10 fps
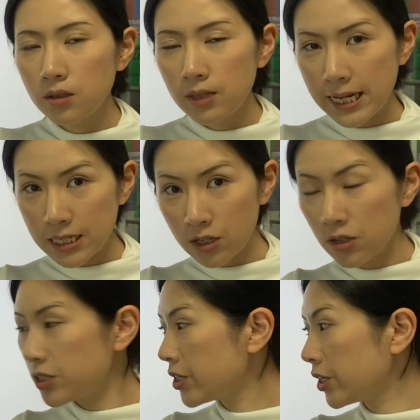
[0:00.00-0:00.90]
Let's
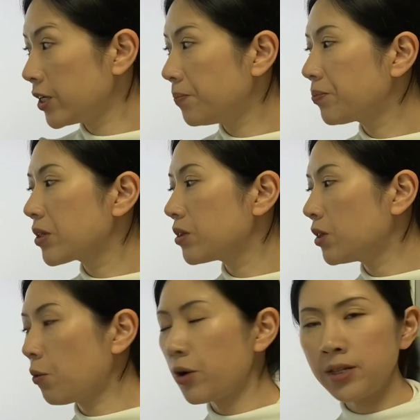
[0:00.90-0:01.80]
consider
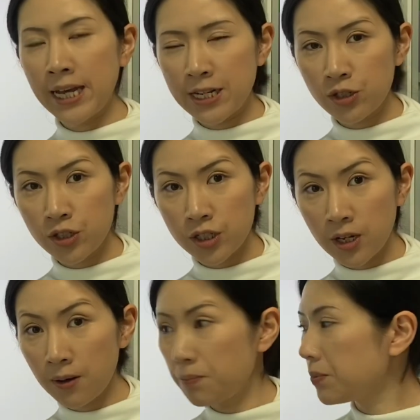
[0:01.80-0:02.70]
the relationship